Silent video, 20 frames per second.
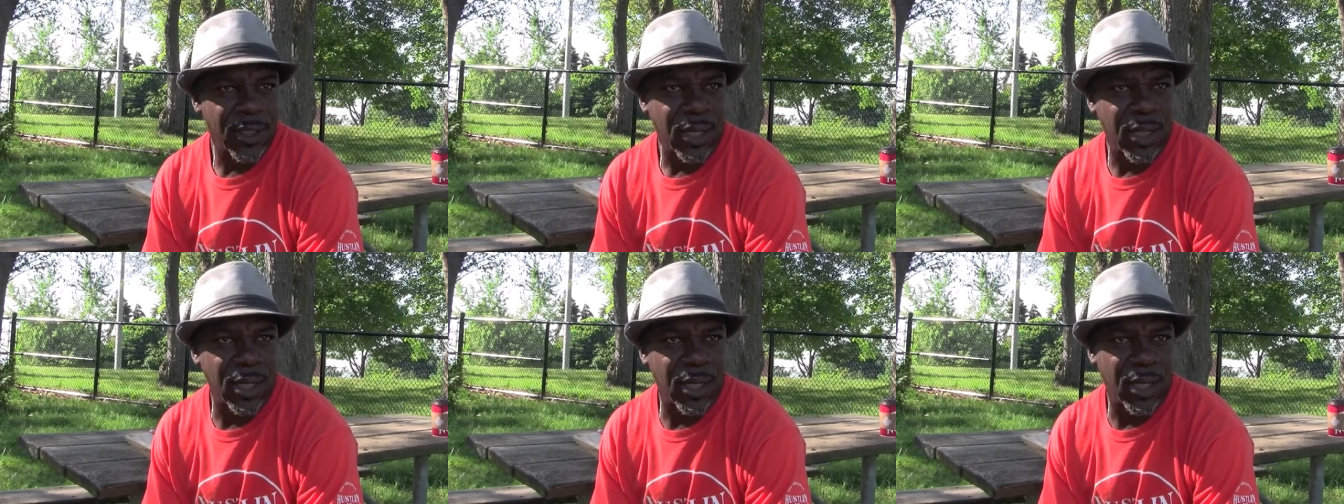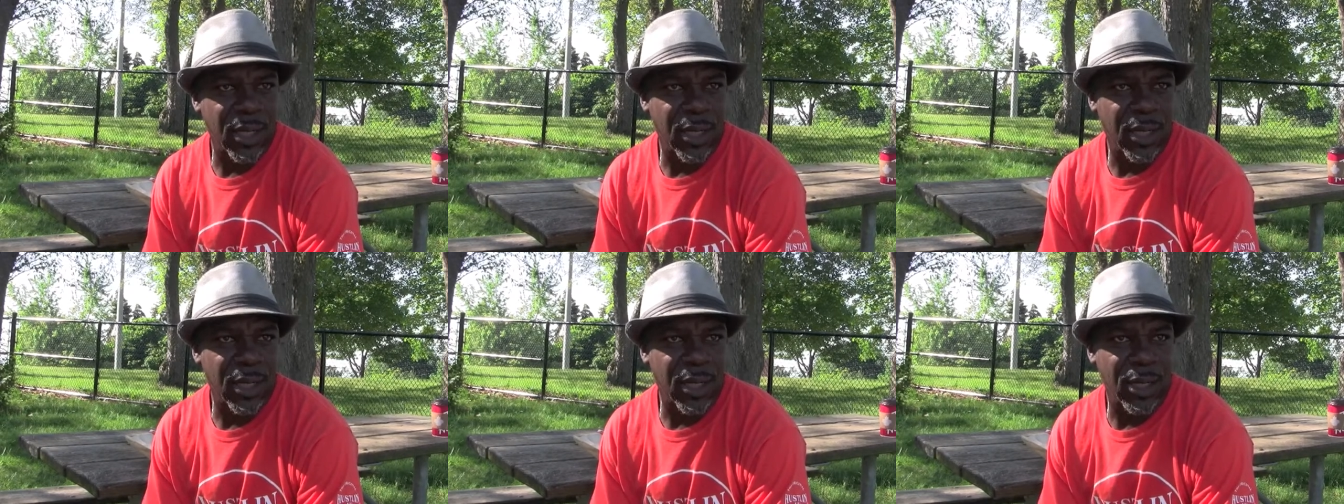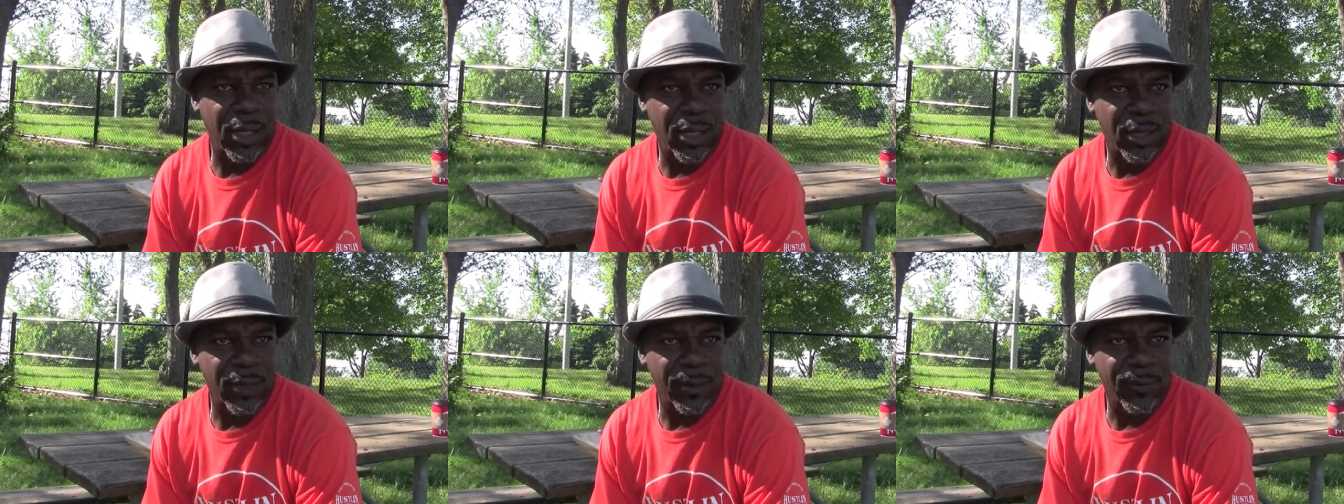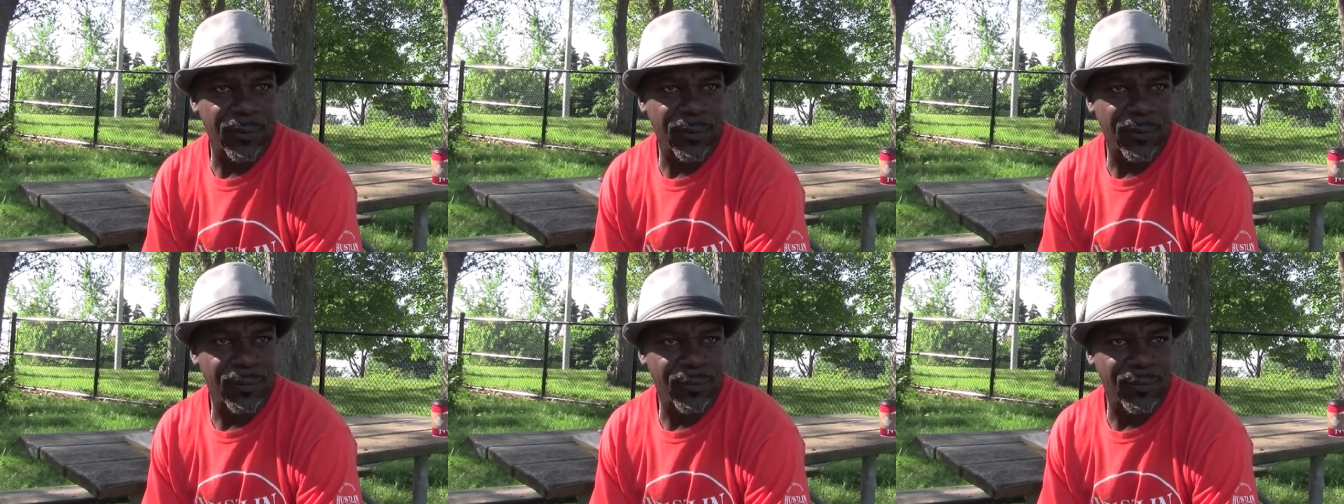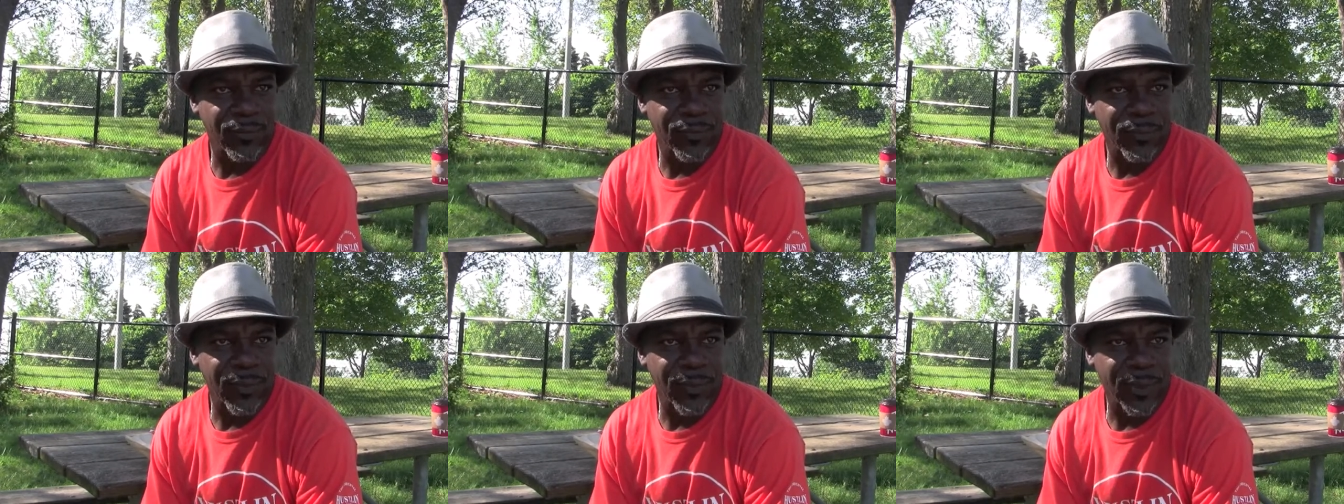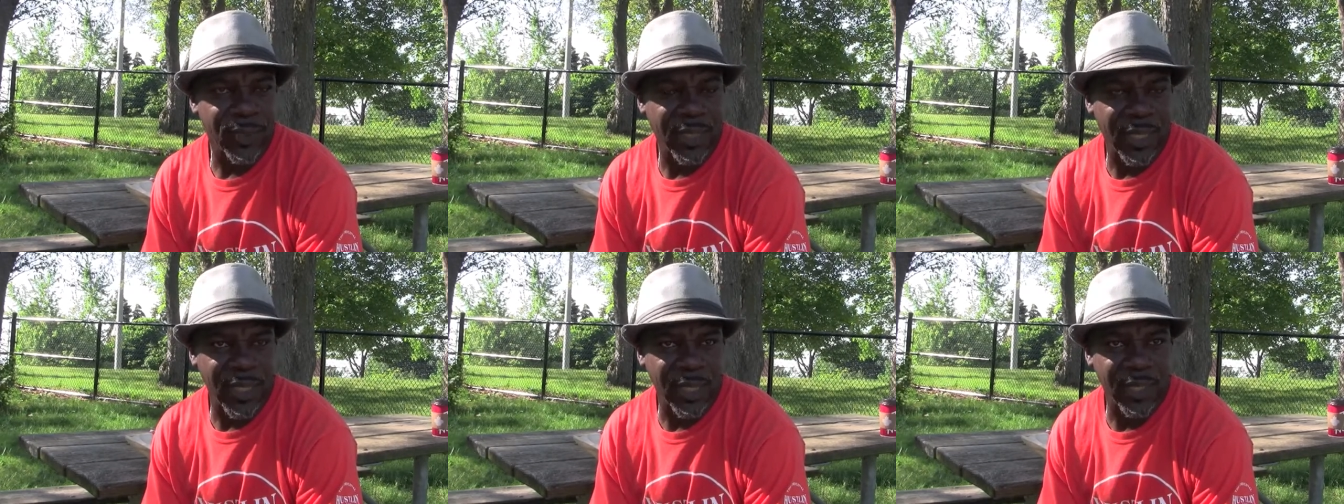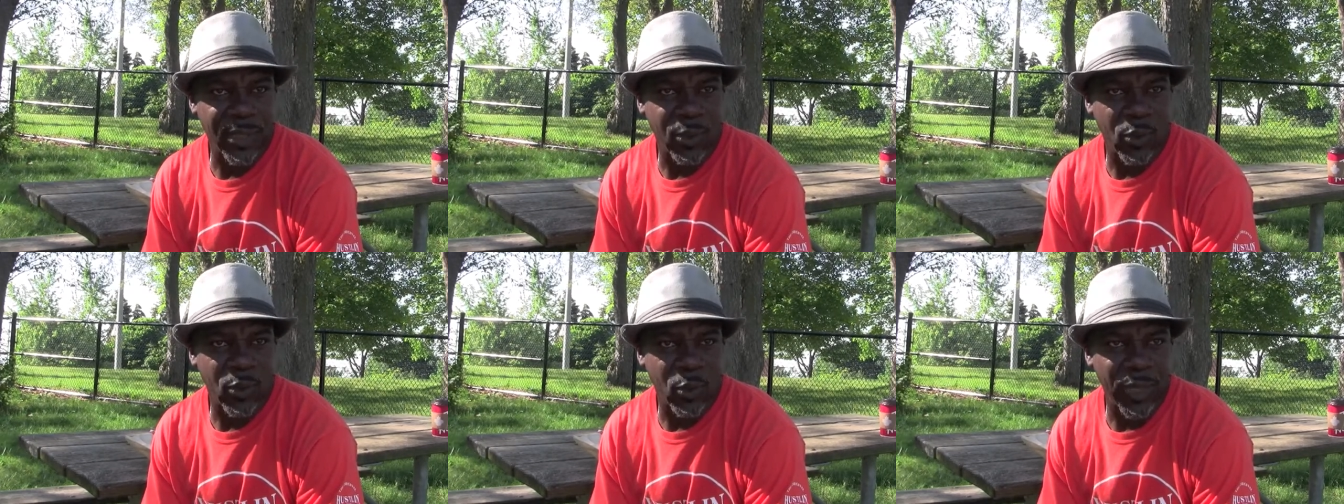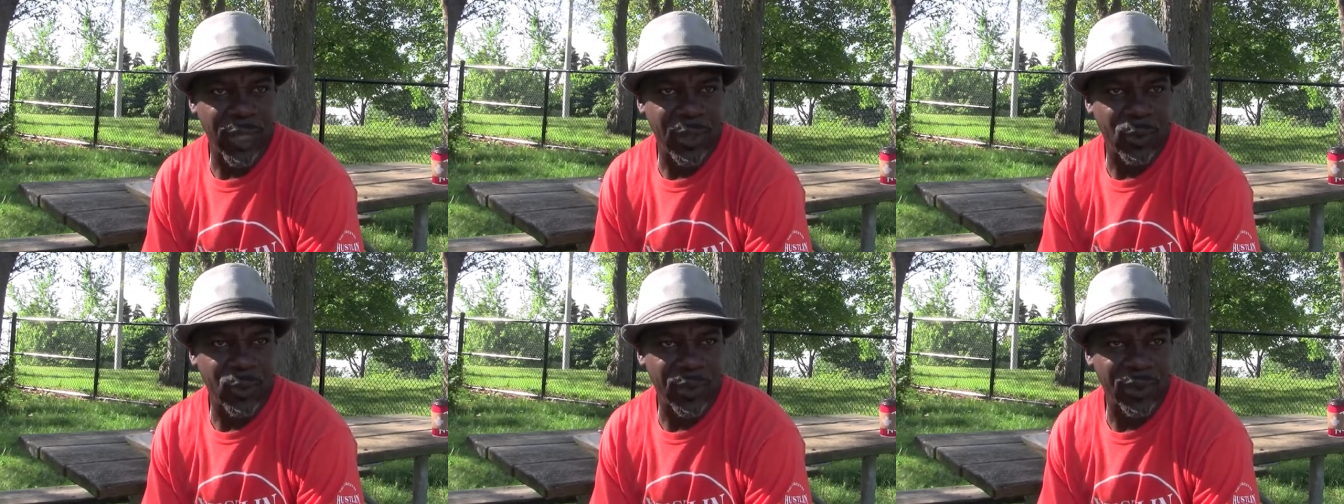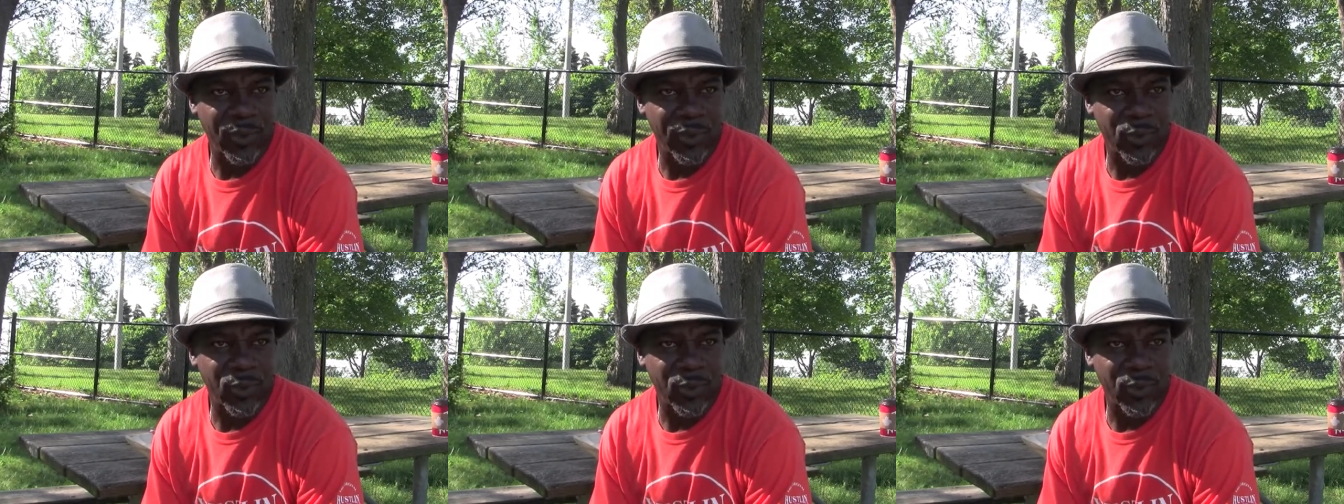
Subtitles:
are getting away with